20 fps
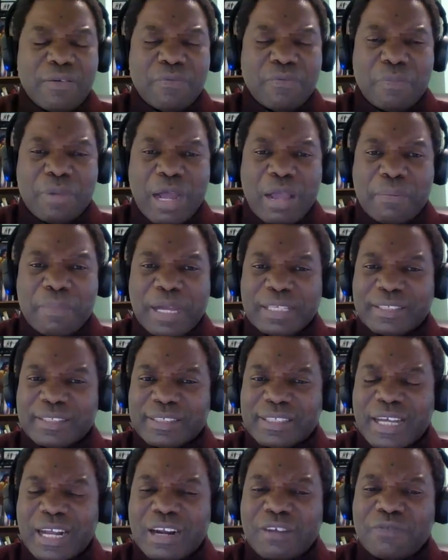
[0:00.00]
by
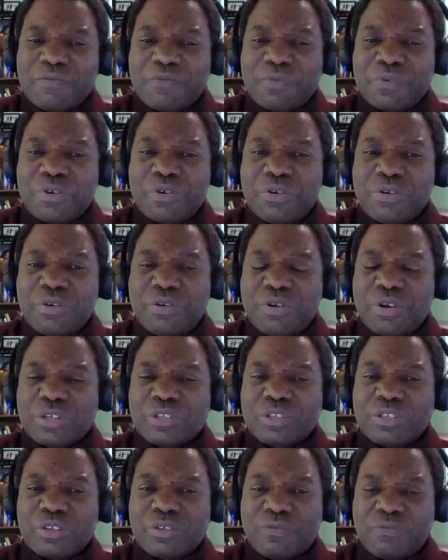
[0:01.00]
myself,
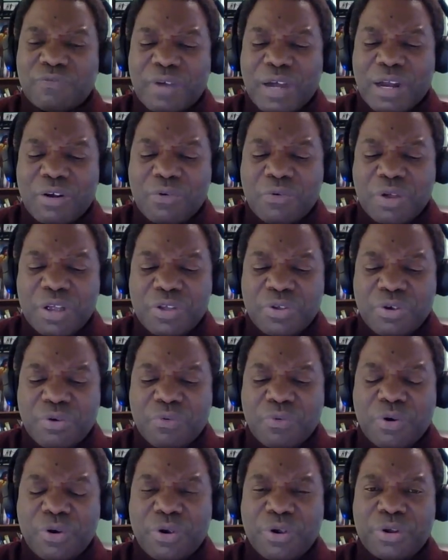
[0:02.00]
not following your
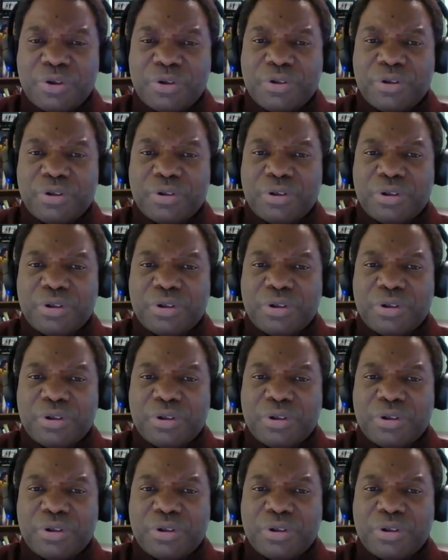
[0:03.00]
word.